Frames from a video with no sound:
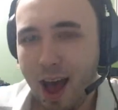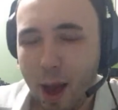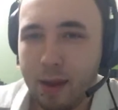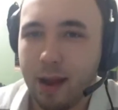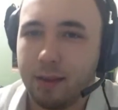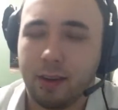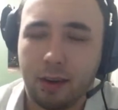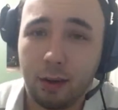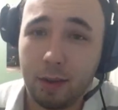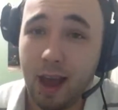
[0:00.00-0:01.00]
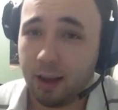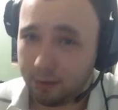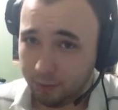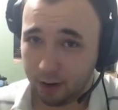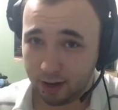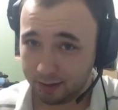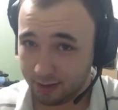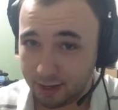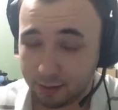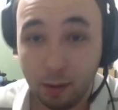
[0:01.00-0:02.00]
I mean, it's not going to be as funny
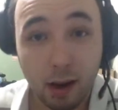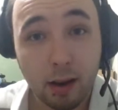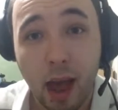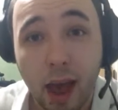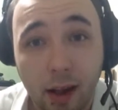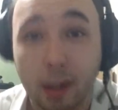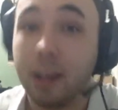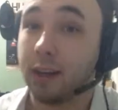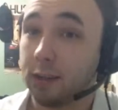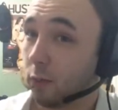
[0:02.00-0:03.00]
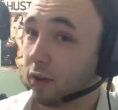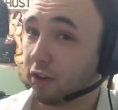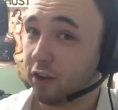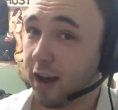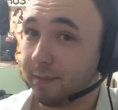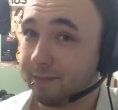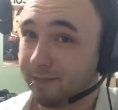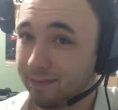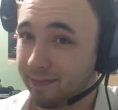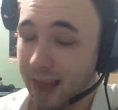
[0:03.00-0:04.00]
as his, but hell, it's worth a shot.
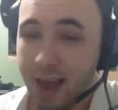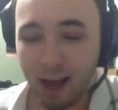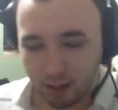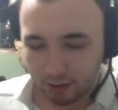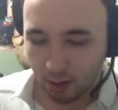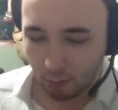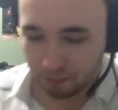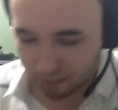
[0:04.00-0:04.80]
So,